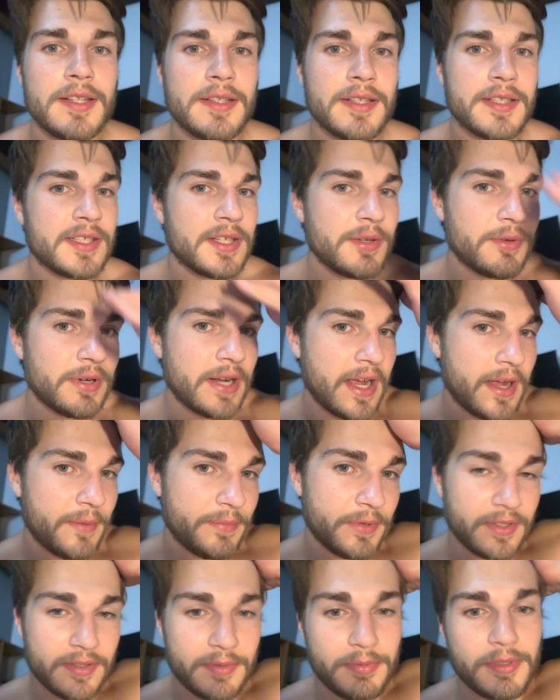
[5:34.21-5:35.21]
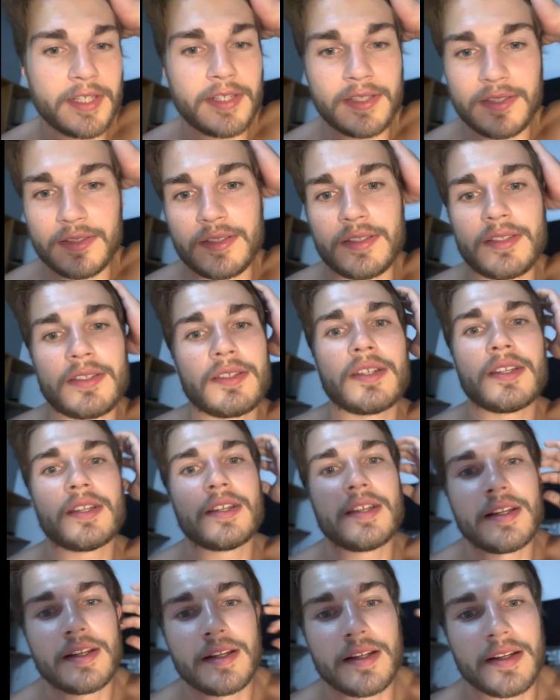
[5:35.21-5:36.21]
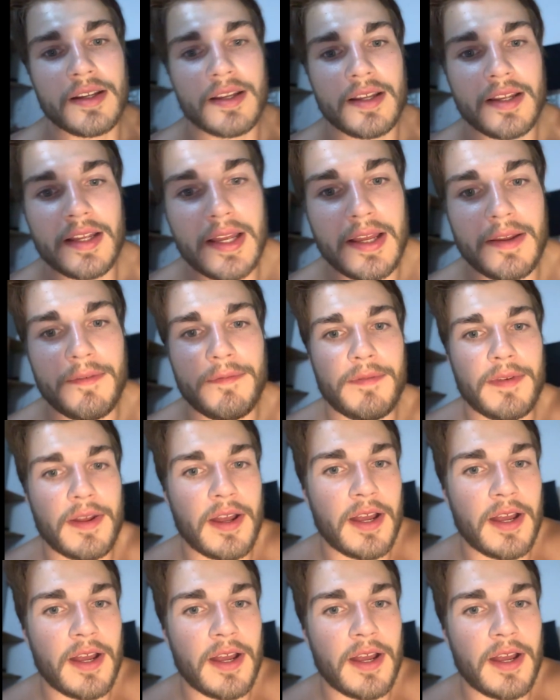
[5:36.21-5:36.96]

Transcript: Let's see what happens. Because if